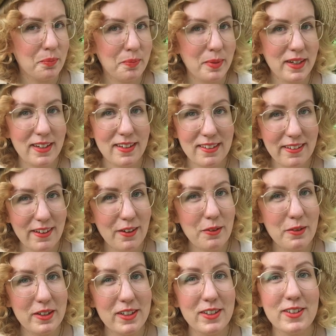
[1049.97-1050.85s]
But you
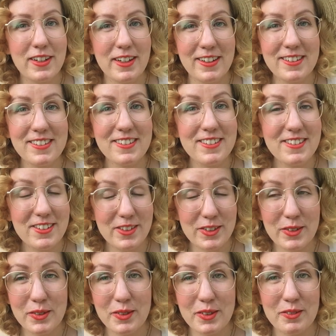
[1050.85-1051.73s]
know what you can
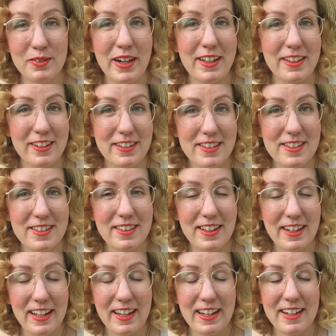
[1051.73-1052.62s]
do rather than
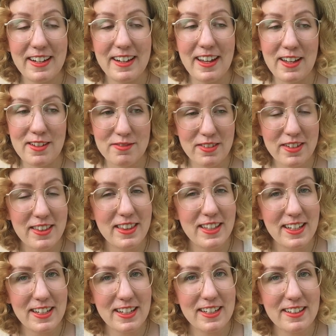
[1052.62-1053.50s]
line
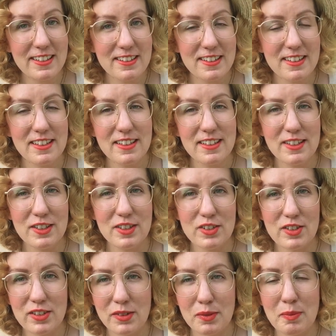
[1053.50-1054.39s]
everything?
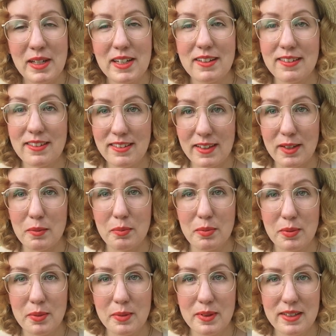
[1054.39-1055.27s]
Just make a
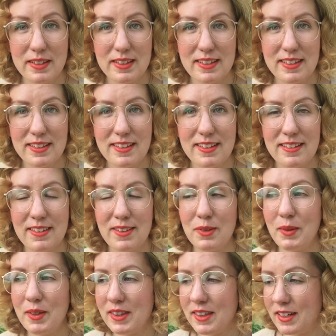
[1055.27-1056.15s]
slip. This
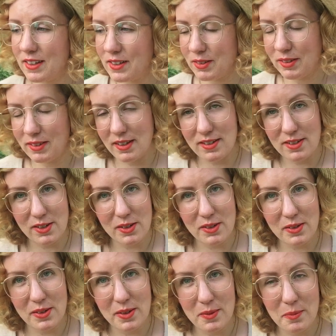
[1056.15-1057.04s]
is what they used to
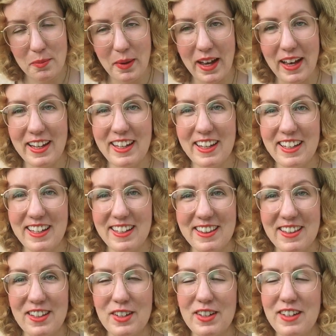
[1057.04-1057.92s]
do back
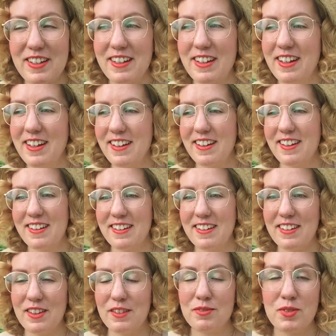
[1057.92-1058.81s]
in the
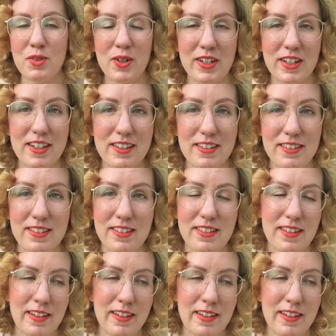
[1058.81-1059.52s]
40s.